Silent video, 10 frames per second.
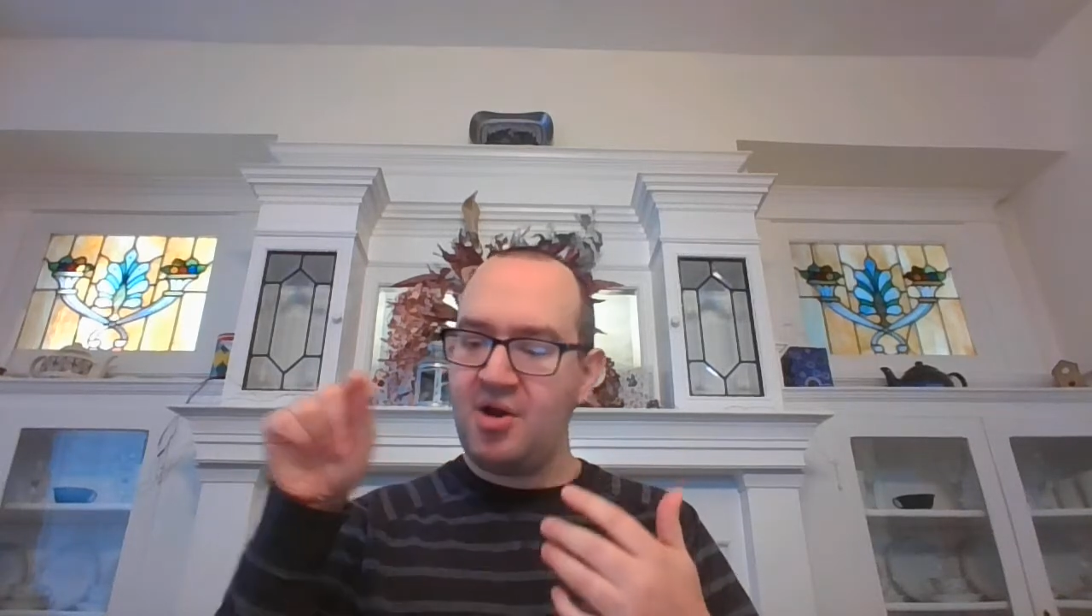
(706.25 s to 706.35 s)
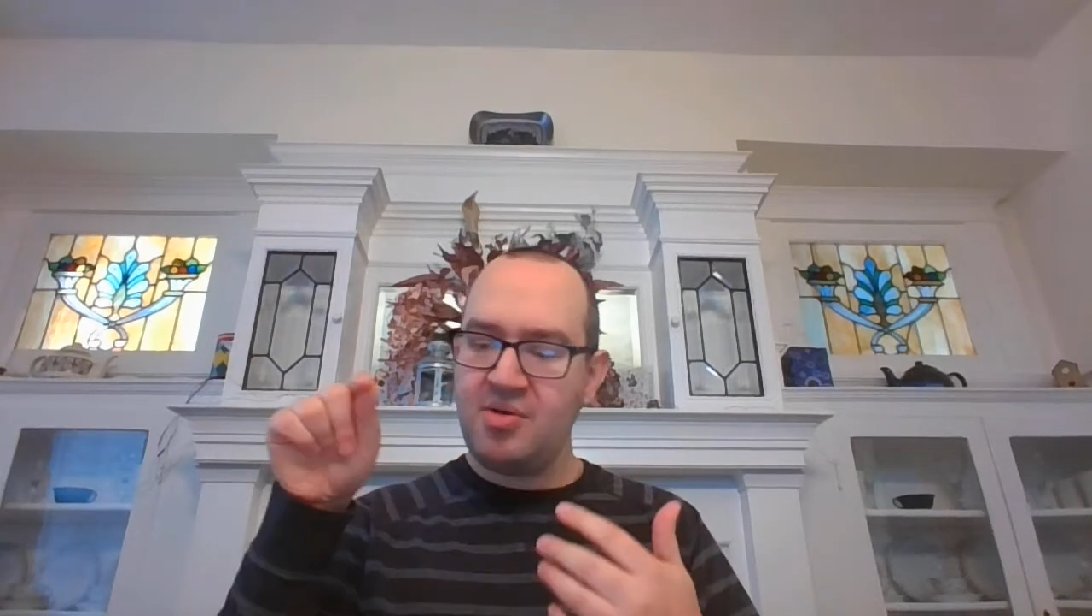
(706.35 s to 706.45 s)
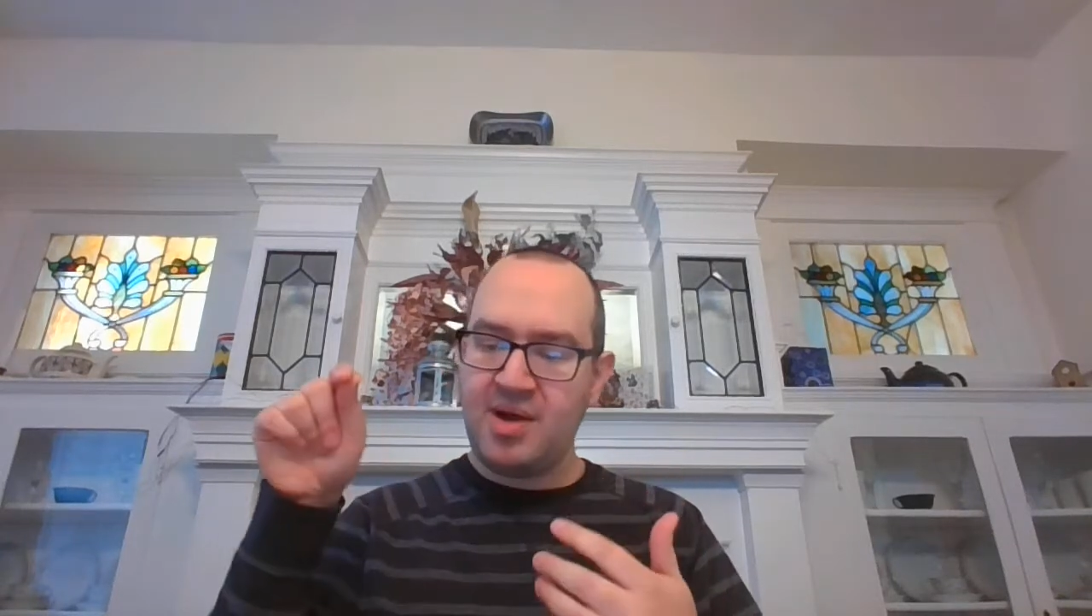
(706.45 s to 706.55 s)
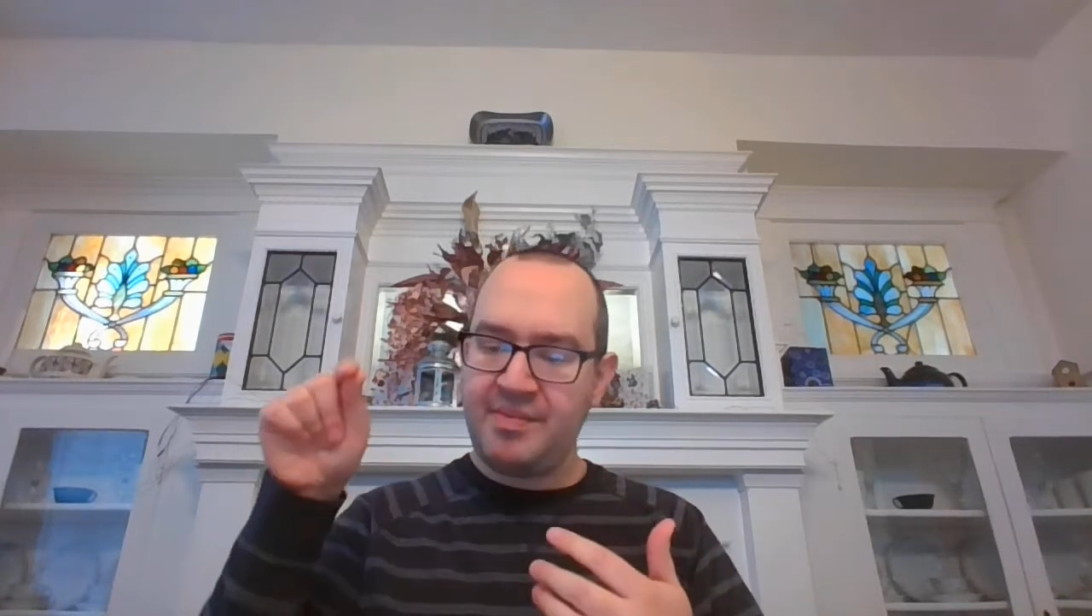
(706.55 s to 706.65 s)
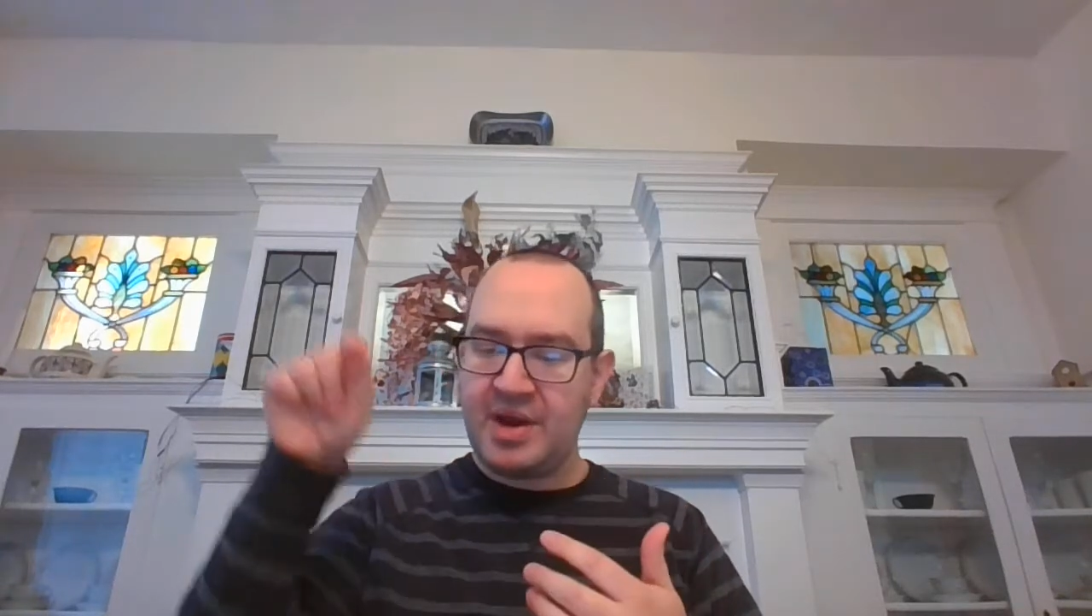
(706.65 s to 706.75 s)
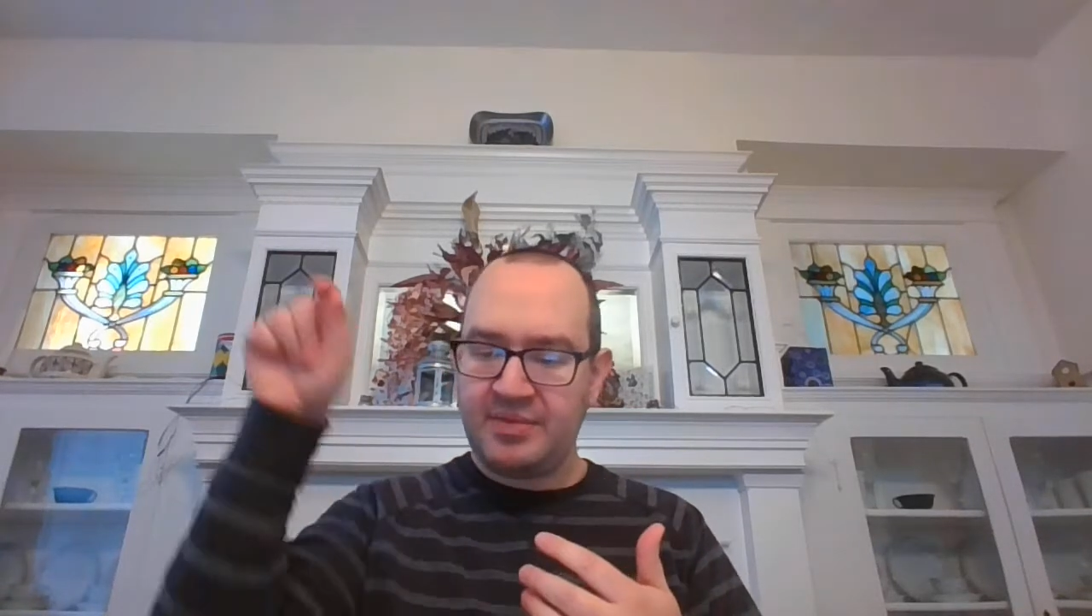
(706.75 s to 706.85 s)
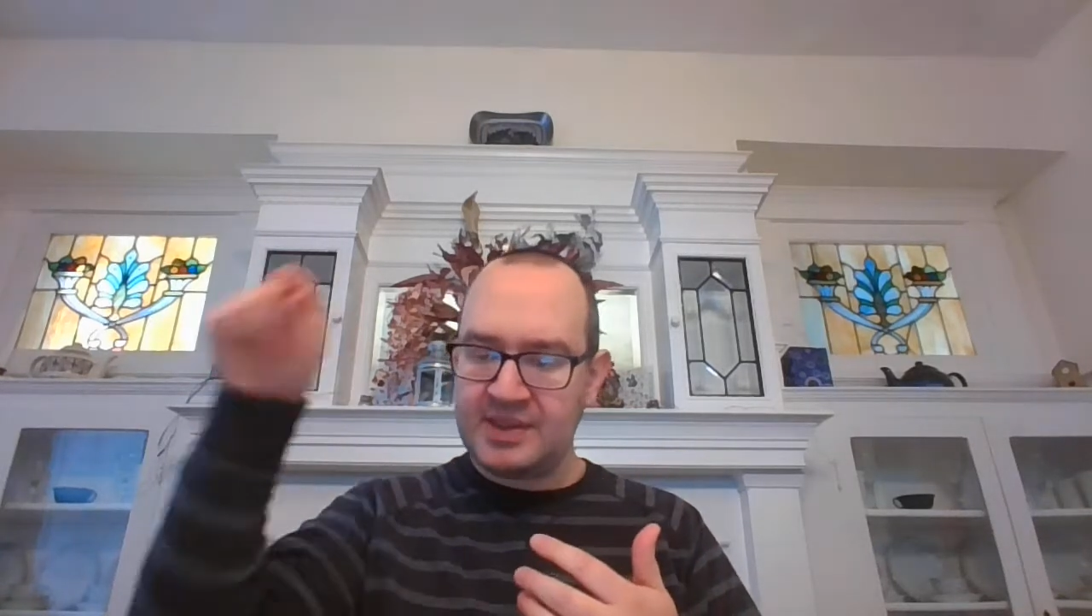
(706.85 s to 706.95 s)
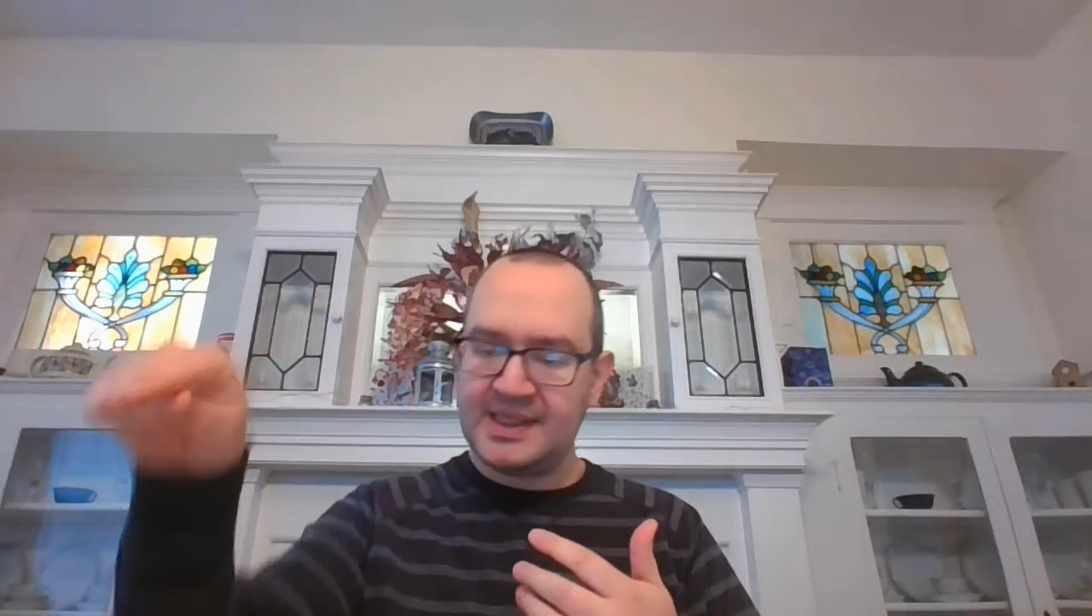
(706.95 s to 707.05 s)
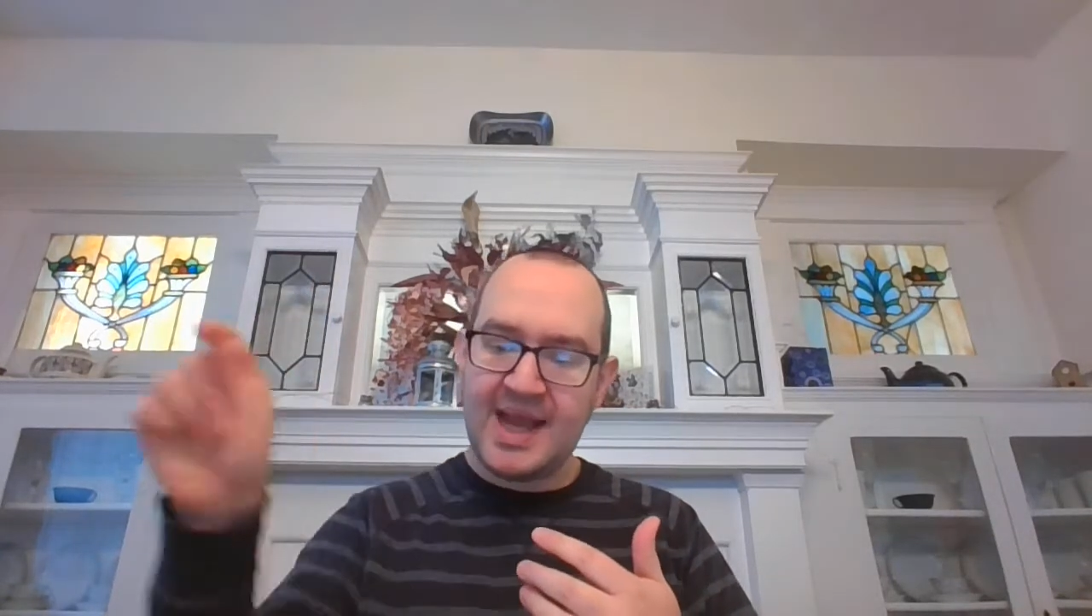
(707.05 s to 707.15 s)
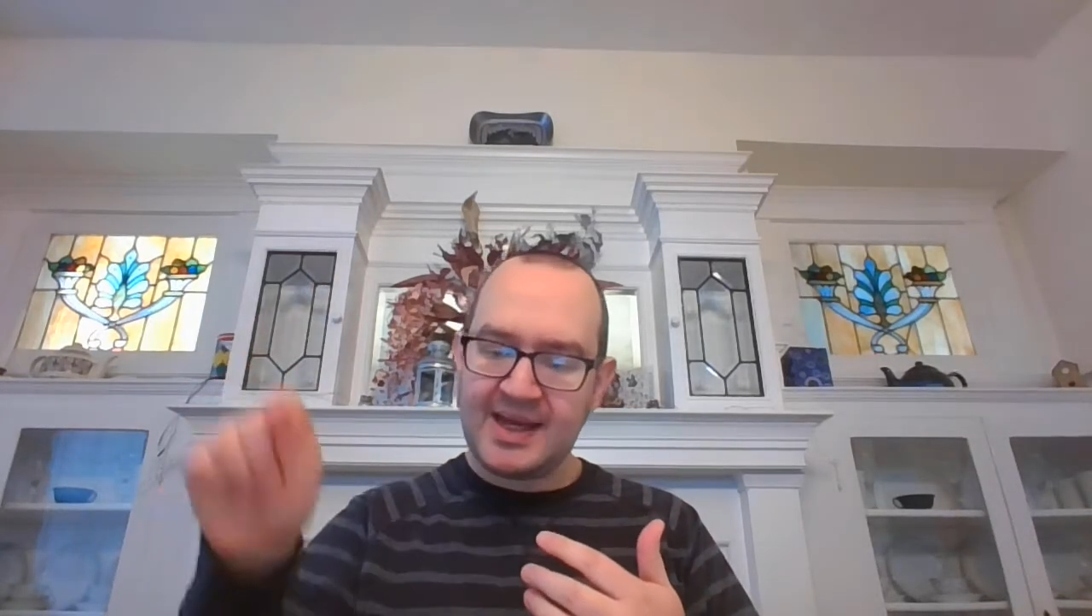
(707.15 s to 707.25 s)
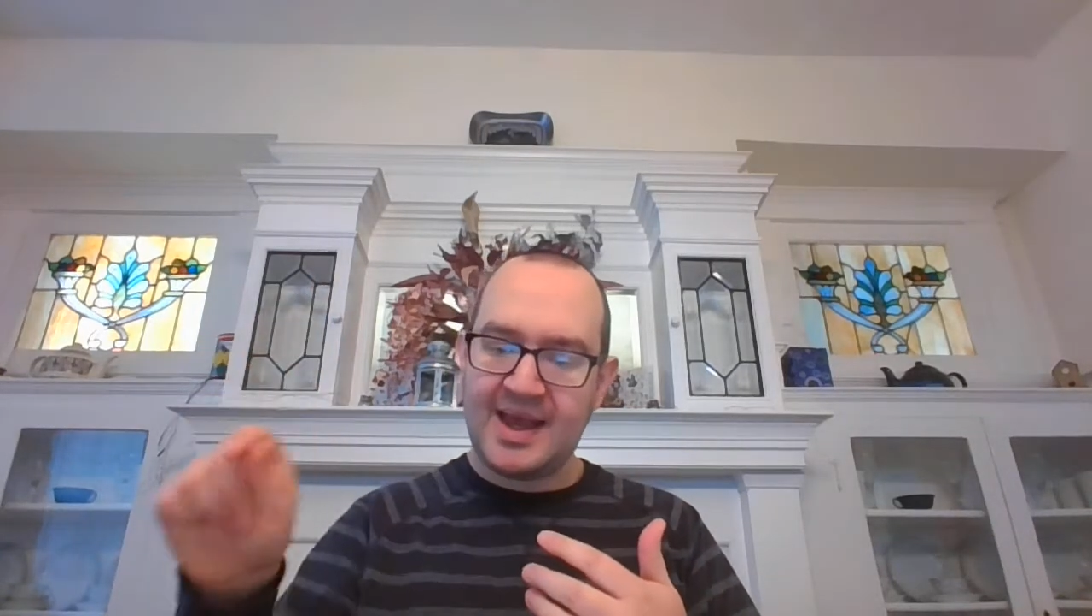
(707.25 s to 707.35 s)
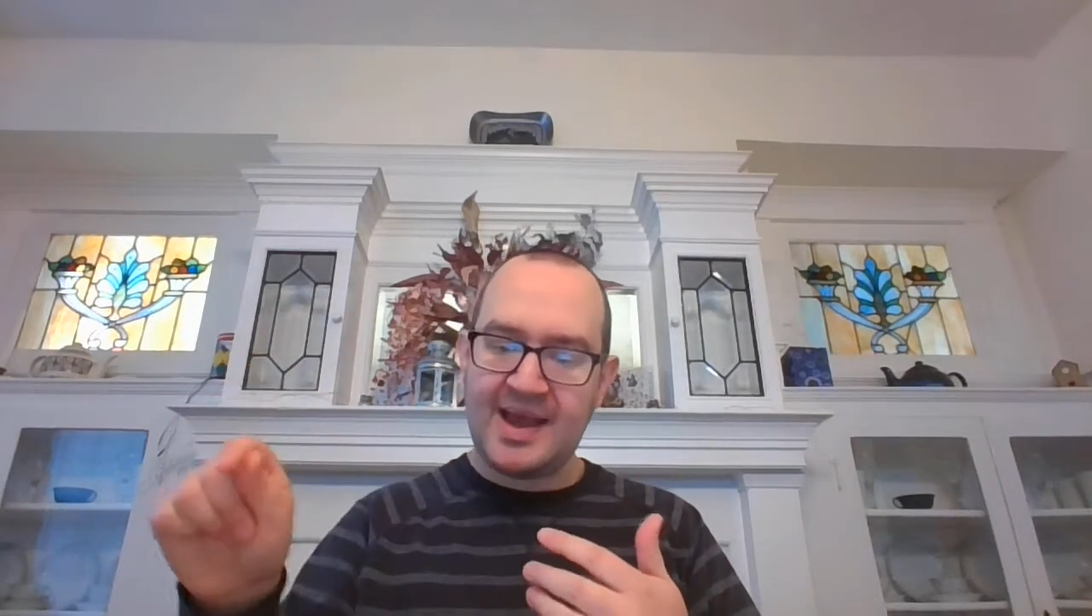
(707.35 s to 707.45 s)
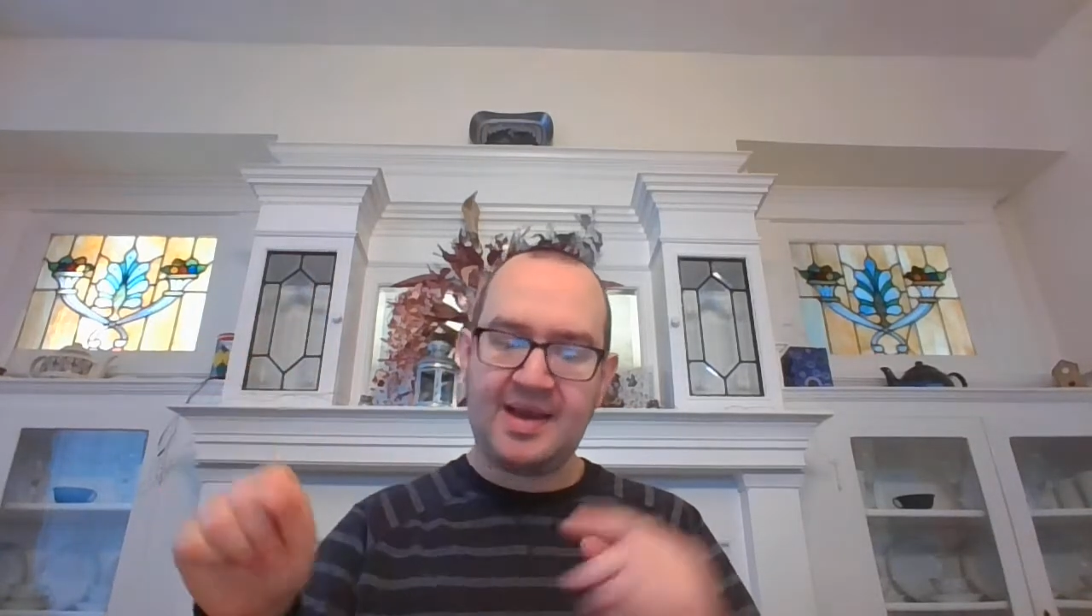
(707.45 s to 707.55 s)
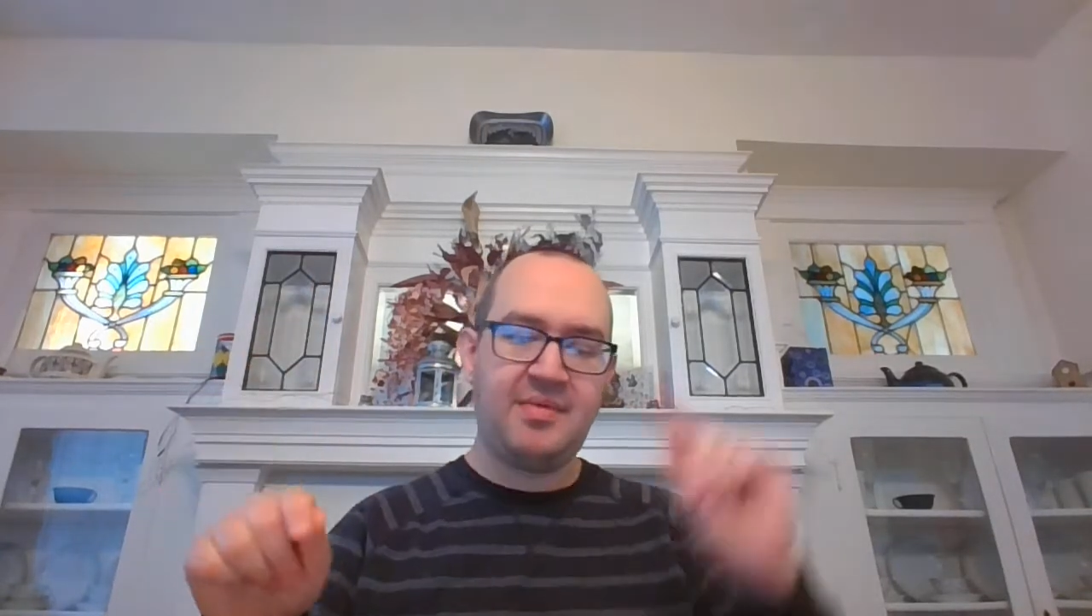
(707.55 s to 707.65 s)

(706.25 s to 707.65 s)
oh i bet it was that guy